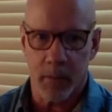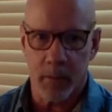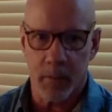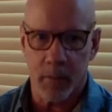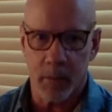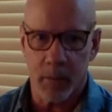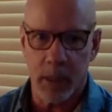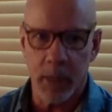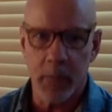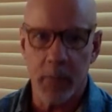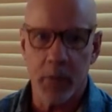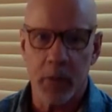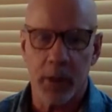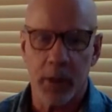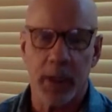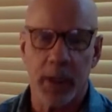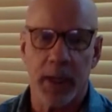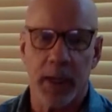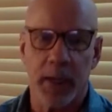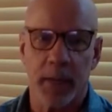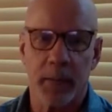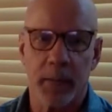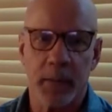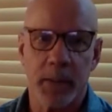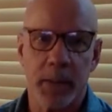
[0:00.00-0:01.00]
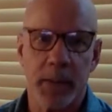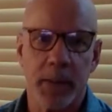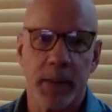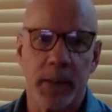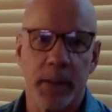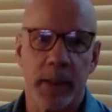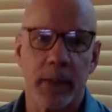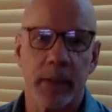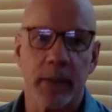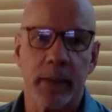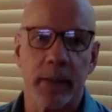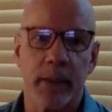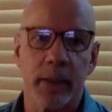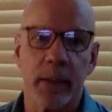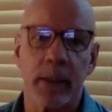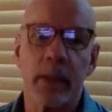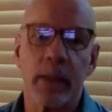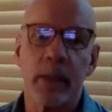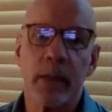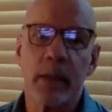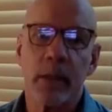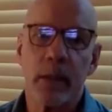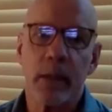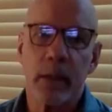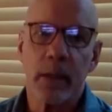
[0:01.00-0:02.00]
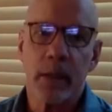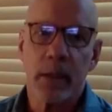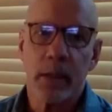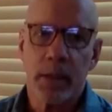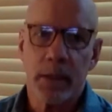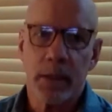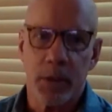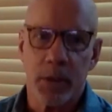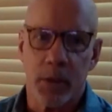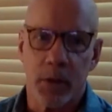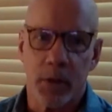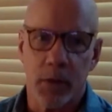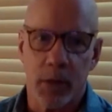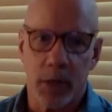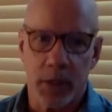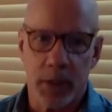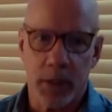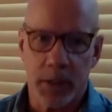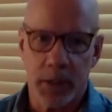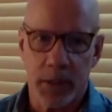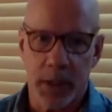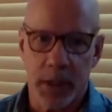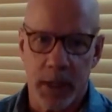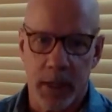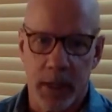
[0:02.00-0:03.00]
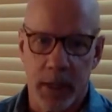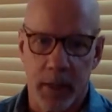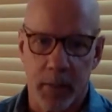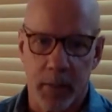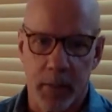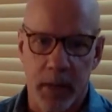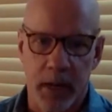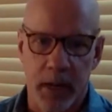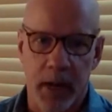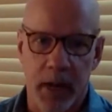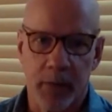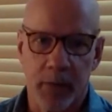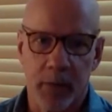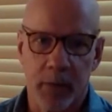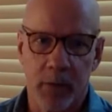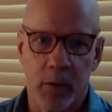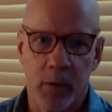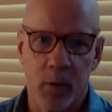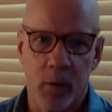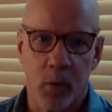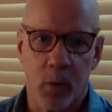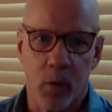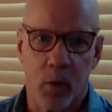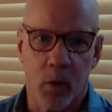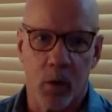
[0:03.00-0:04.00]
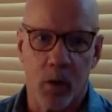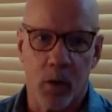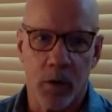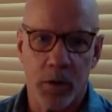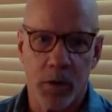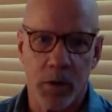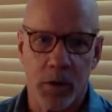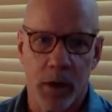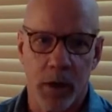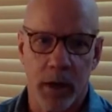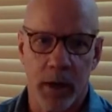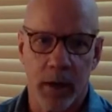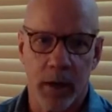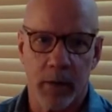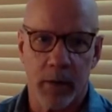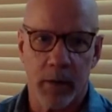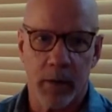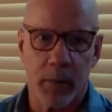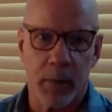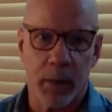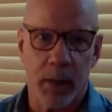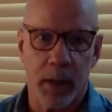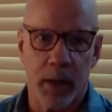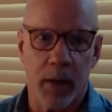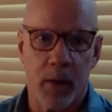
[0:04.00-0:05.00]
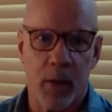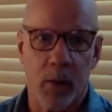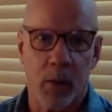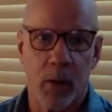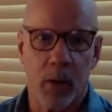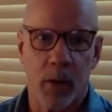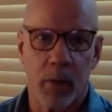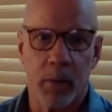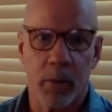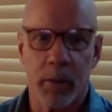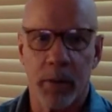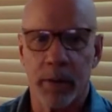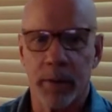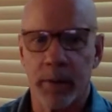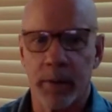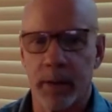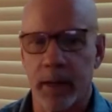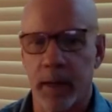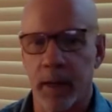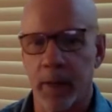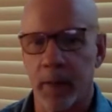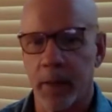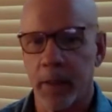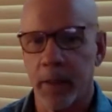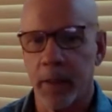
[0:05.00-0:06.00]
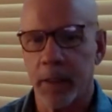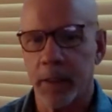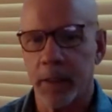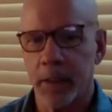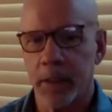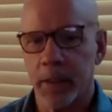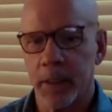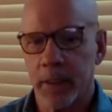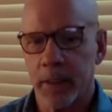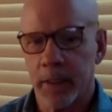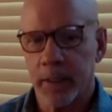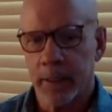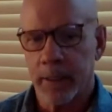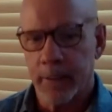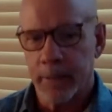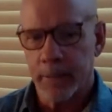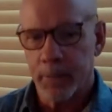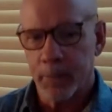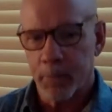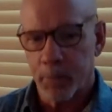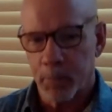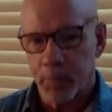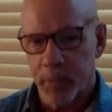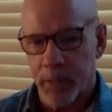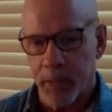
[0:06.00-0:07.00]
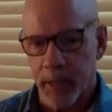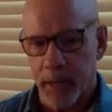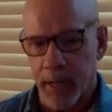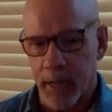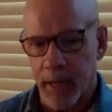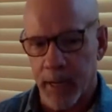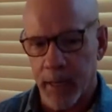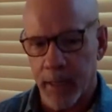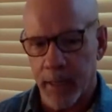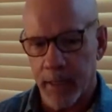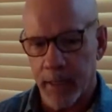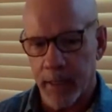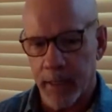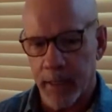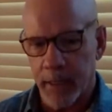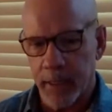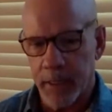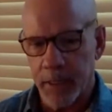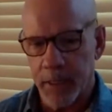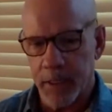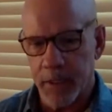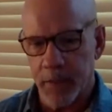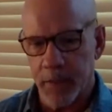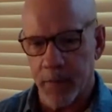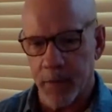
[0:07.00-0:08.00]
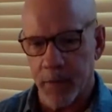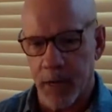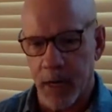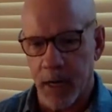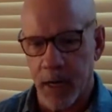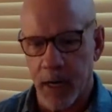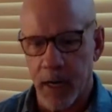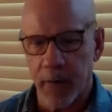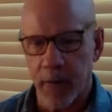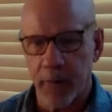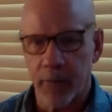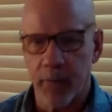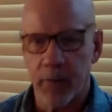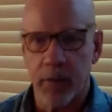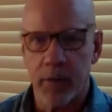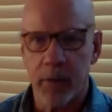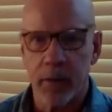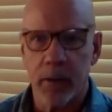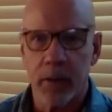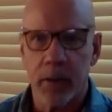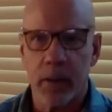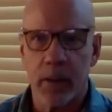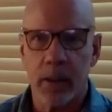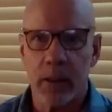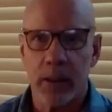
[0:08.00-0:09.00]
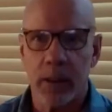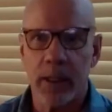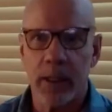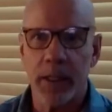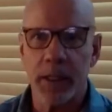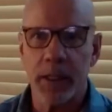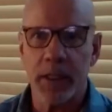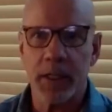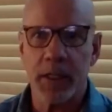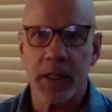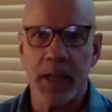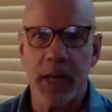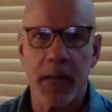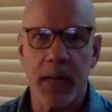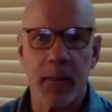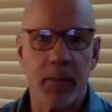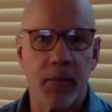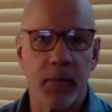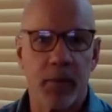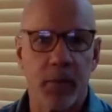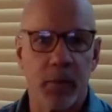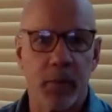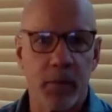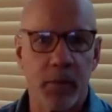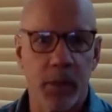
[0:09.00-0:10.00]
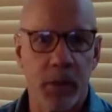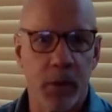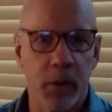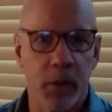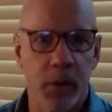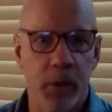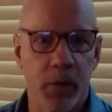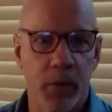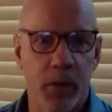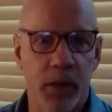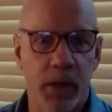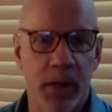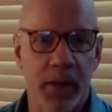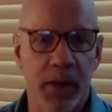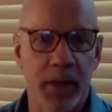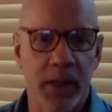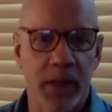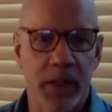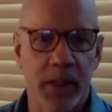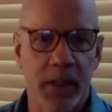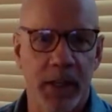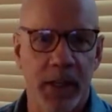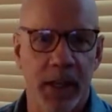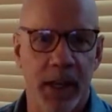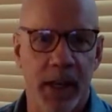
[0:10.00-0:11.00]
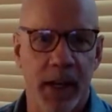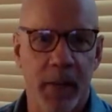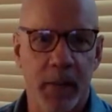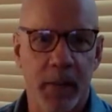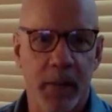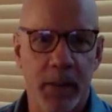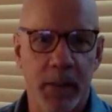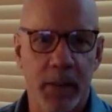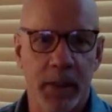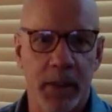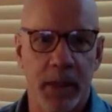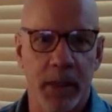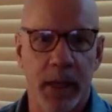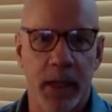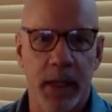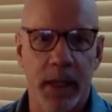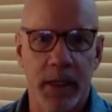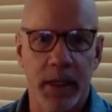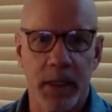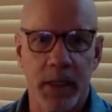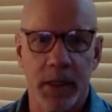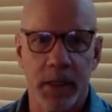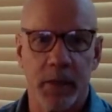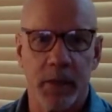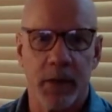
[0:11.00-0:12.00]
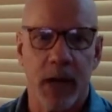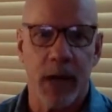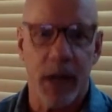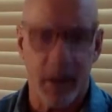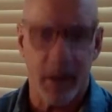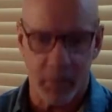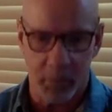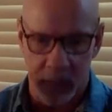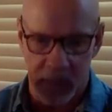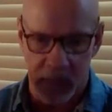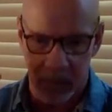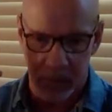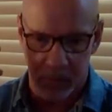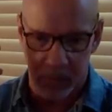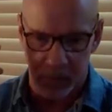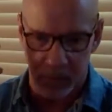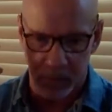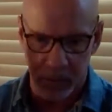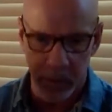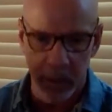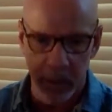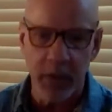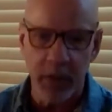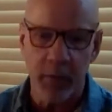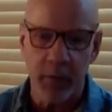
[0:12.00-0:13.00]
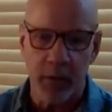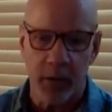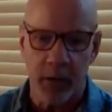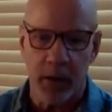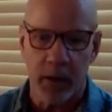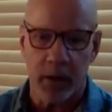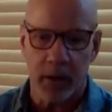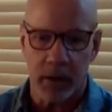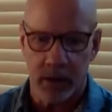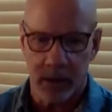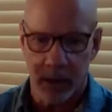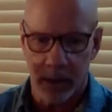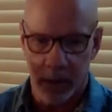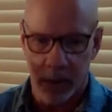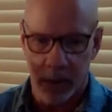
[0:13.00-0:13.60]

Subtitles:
labor camps that the Soviets set up after the war to try to repair what had been damaged. And he survived, he escaped from 2 or 3 of these camps, and he survived by believing